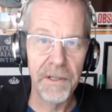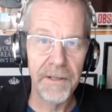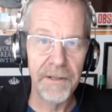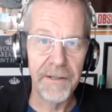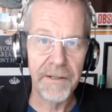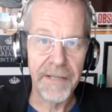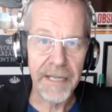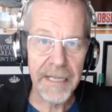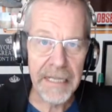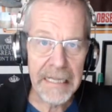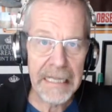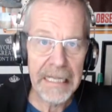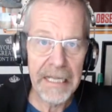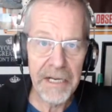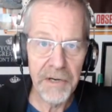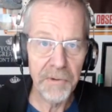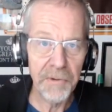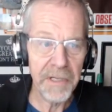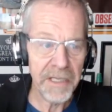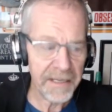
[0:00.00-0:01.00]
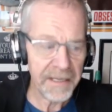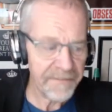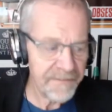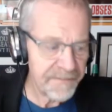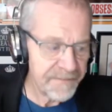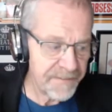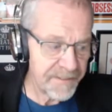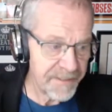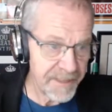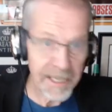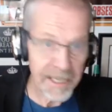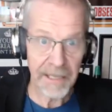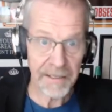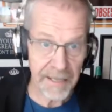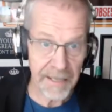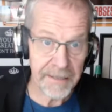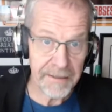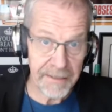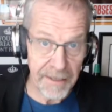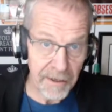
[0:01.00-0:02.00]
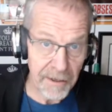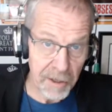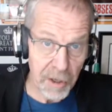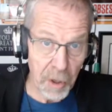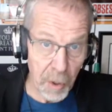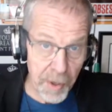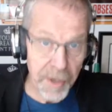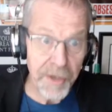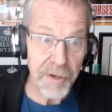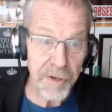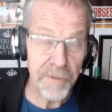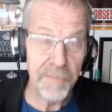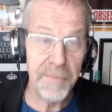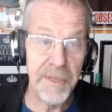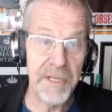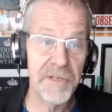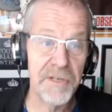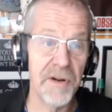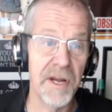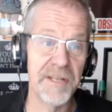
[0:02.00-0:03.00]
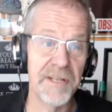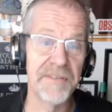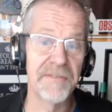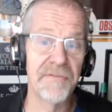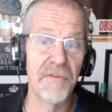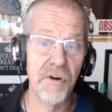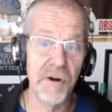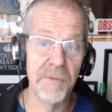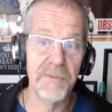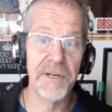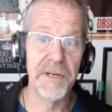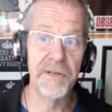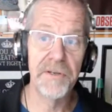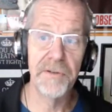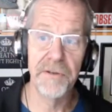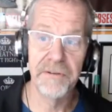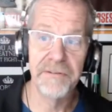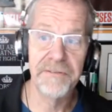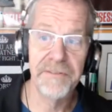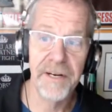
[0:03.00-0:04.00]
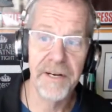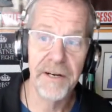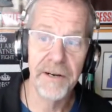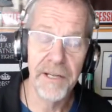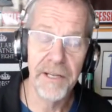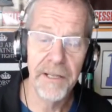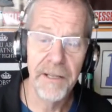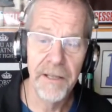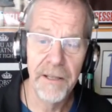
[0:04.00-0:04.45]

They literally think that they're going to be transformed into a fairy.